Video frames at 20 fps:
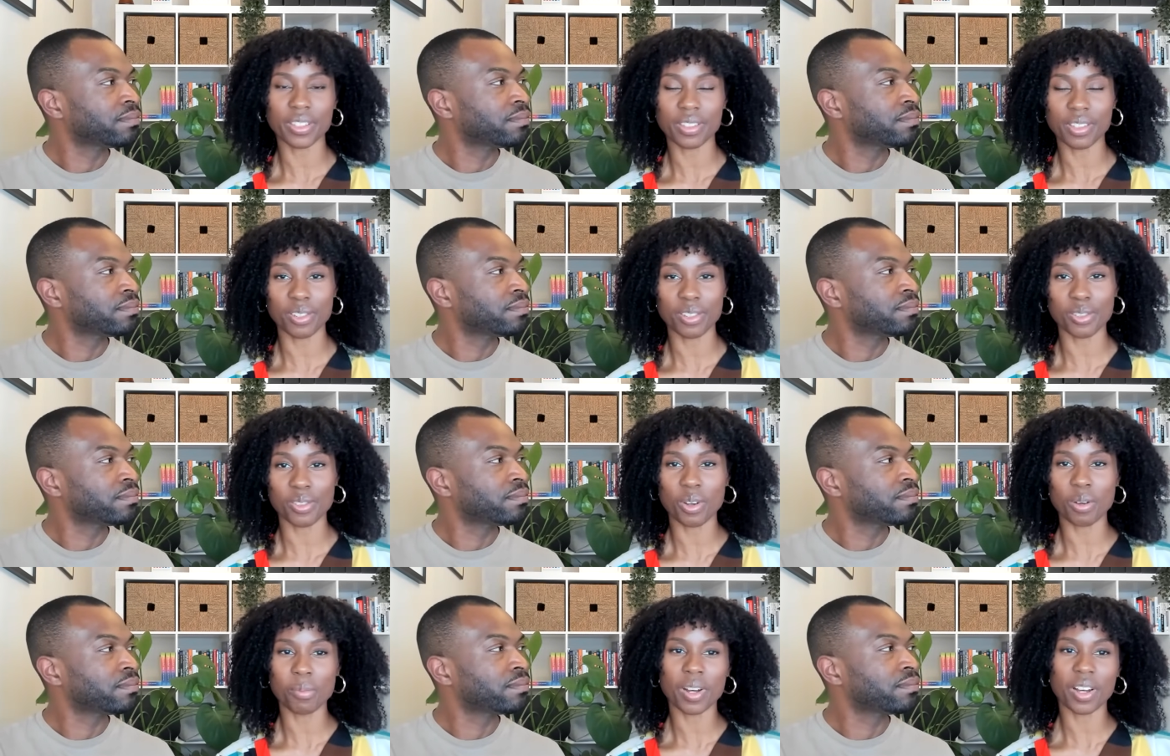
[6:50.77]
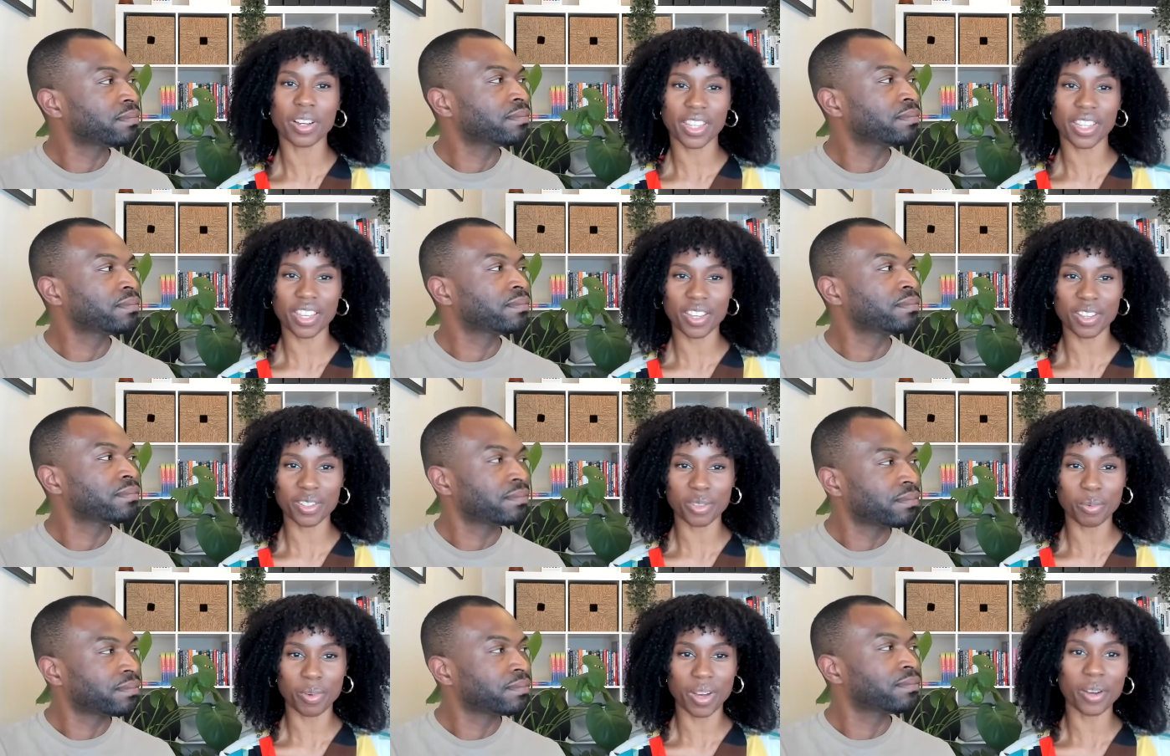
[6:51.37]
Speaker 1: into the stock market
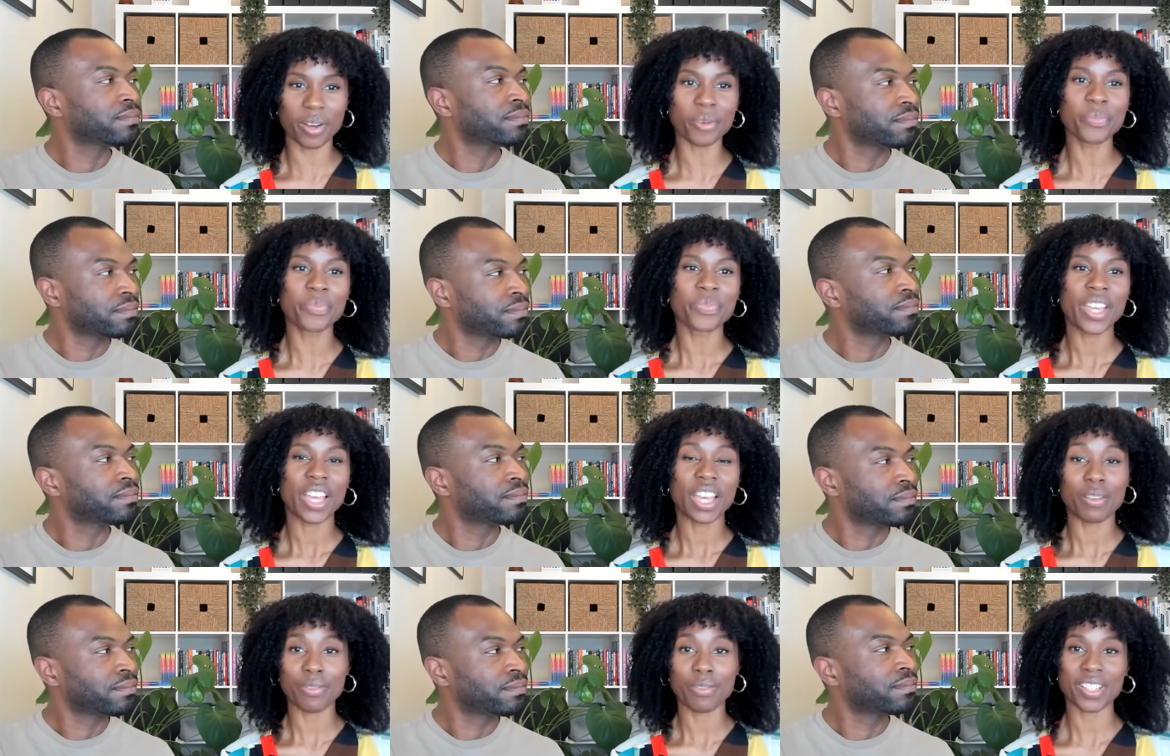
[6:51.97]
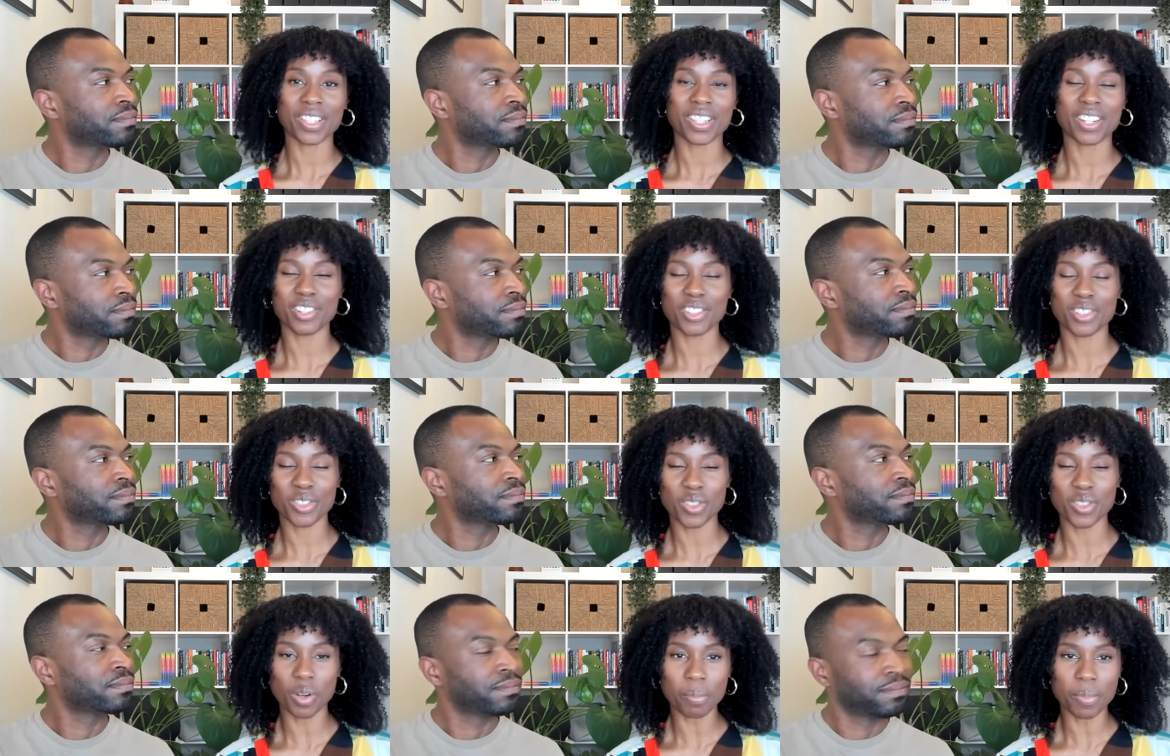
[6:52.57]
as well, investing in the
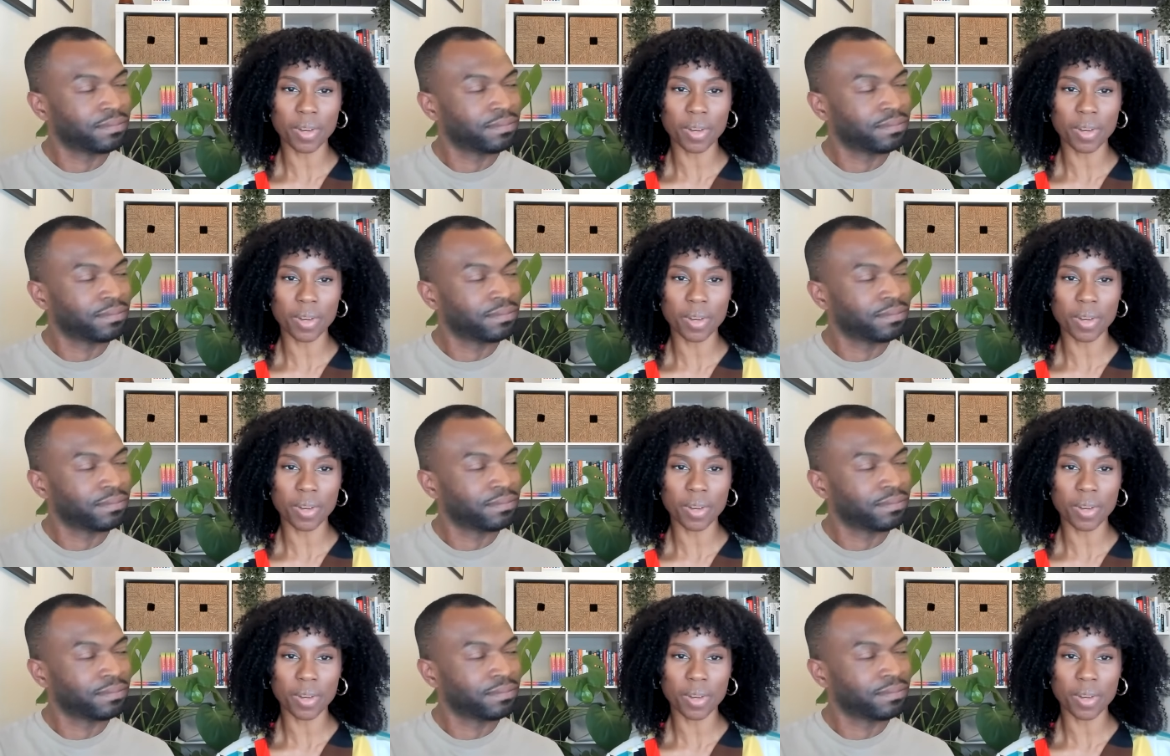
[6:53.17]
stock